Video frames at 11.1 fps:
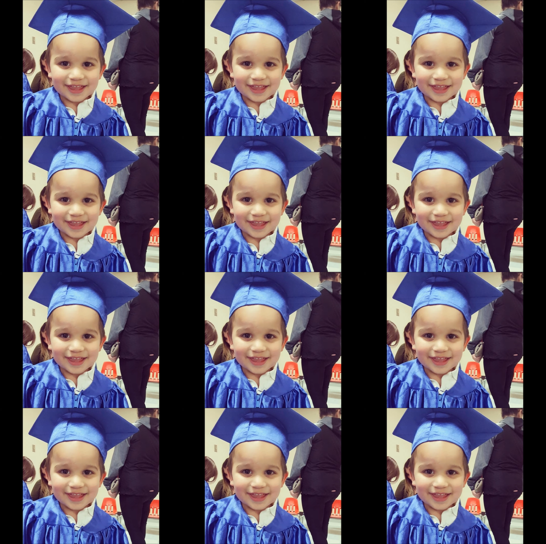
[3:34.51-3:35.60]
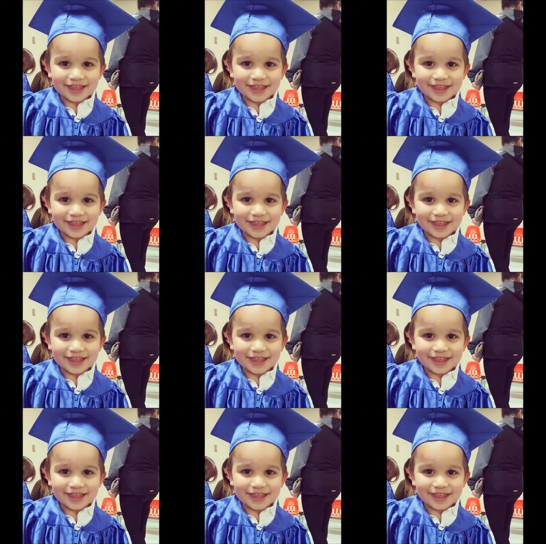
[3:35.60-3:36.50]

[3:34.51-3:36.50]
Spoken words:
[no speech]